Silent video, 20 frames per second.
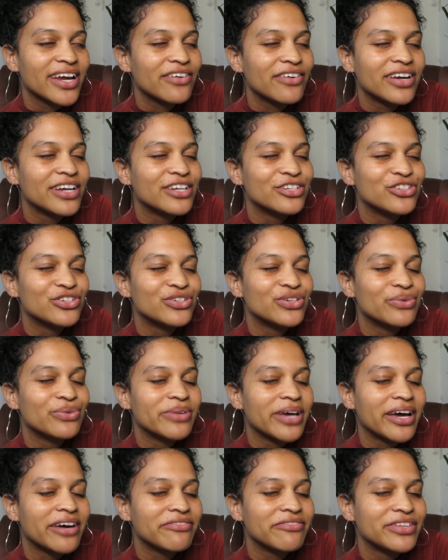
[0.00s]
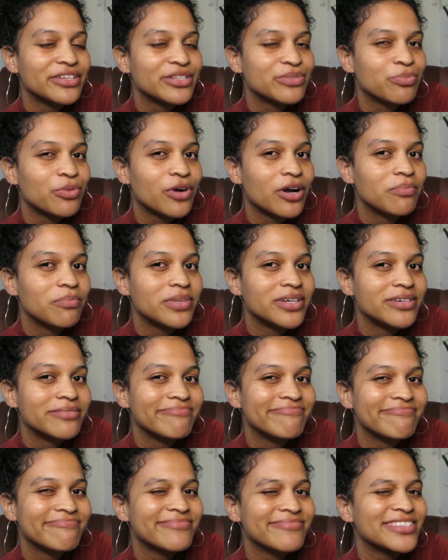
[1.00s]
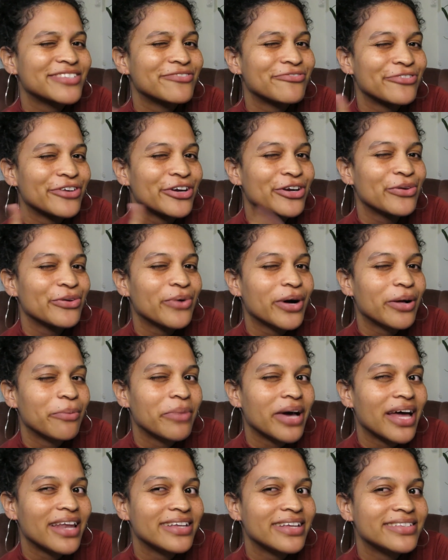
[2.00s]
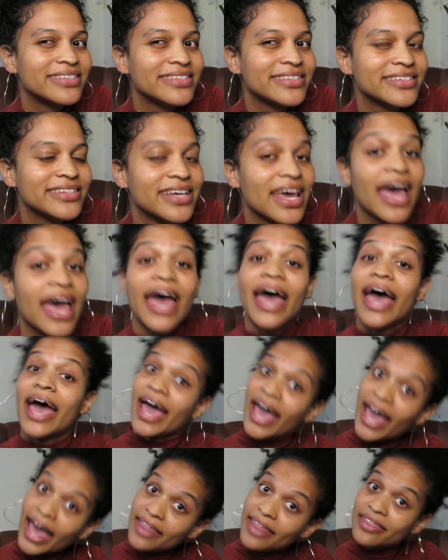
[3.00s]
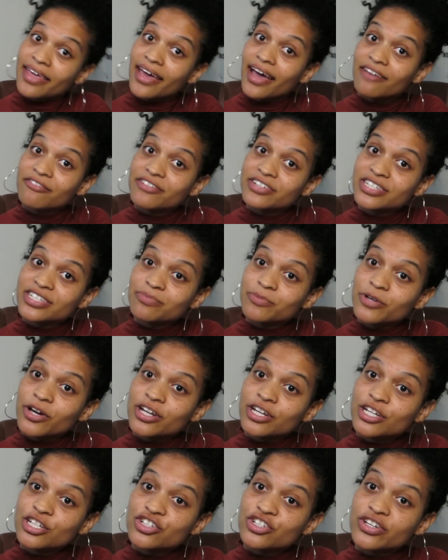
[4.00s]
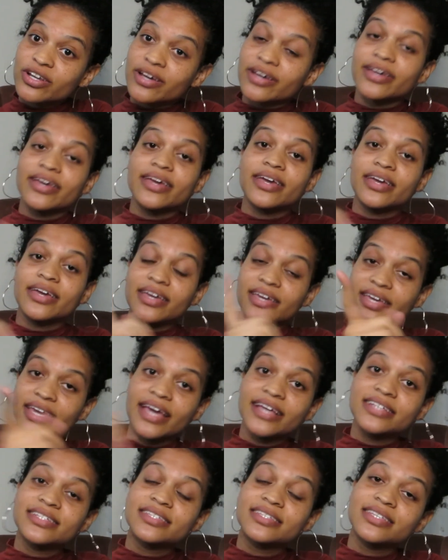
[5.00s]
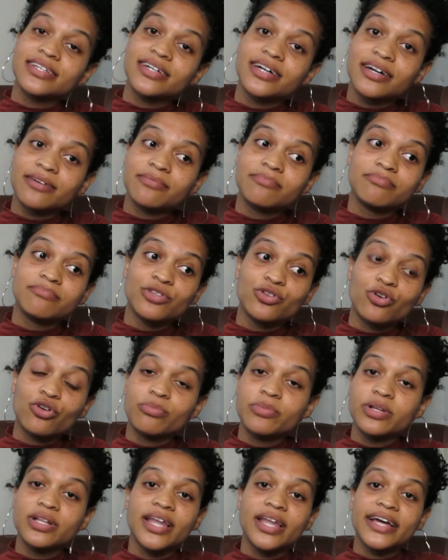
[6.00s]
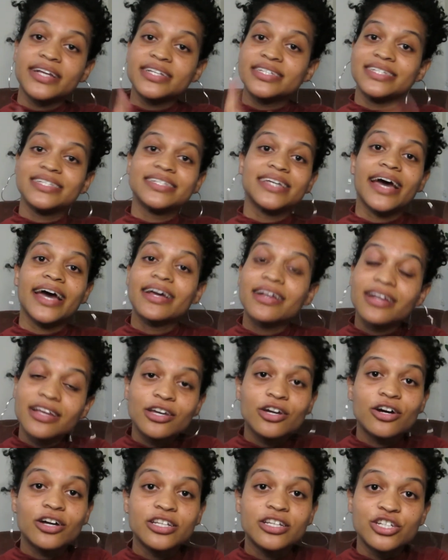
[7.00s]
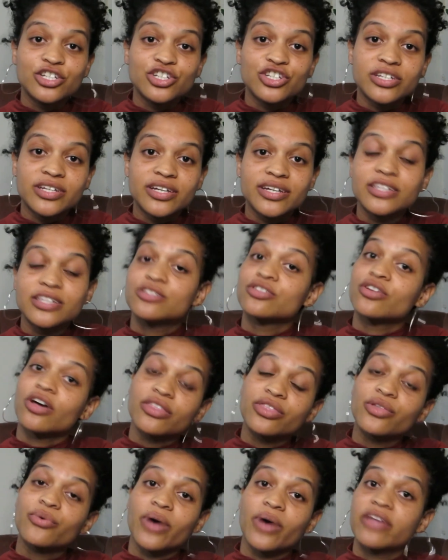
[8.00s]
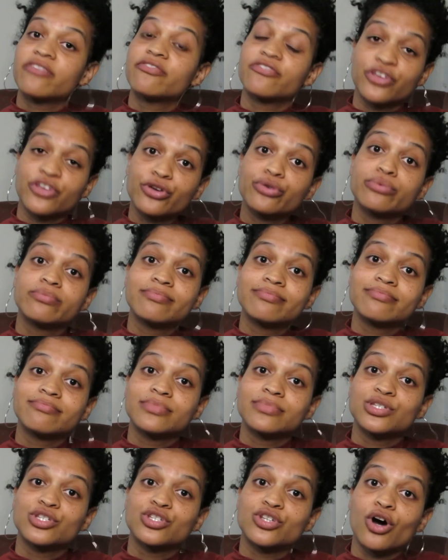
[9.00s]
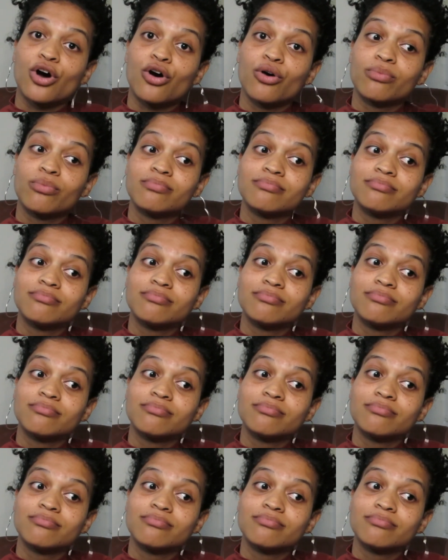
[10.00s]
range, you don't have this problem. It's very well balanced. And they have a deep conditioner in case the normal like detangling conditioner is not the one for you. So